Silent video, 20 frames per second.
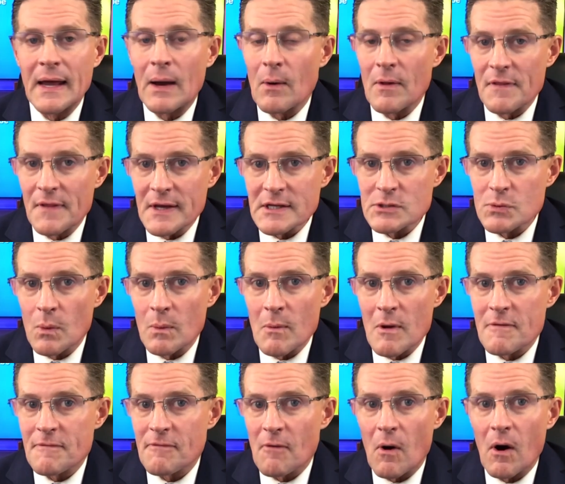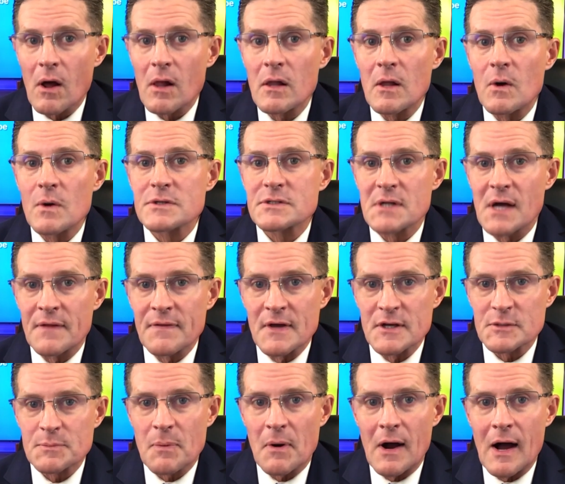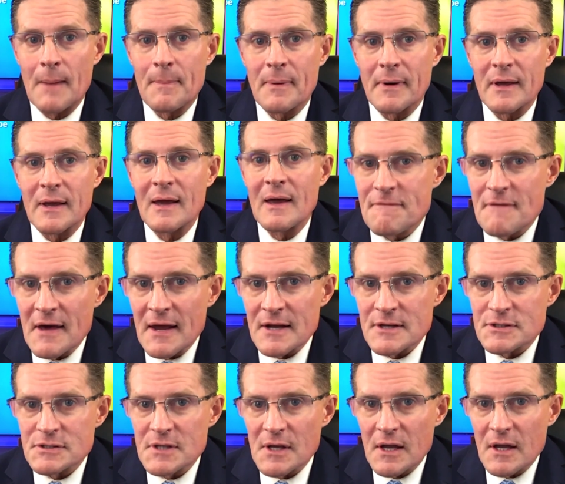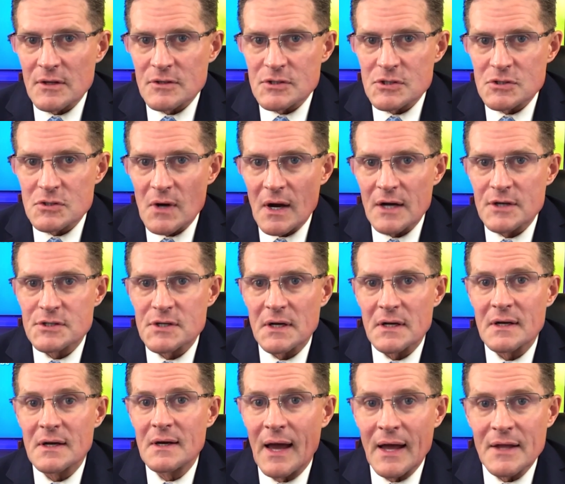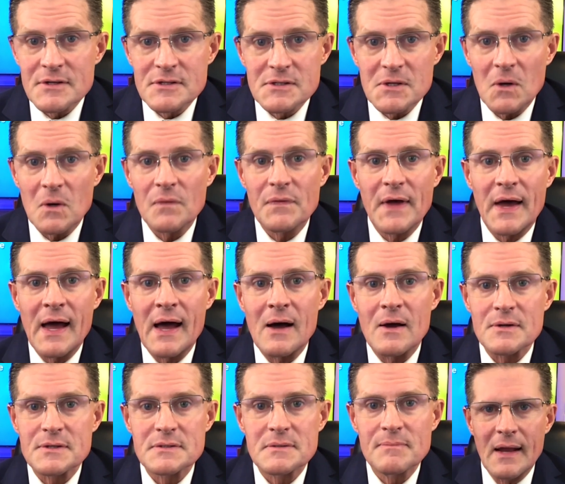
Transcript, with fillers: Now in this one, we foreclosed on this property, finished the construction, and sold the house.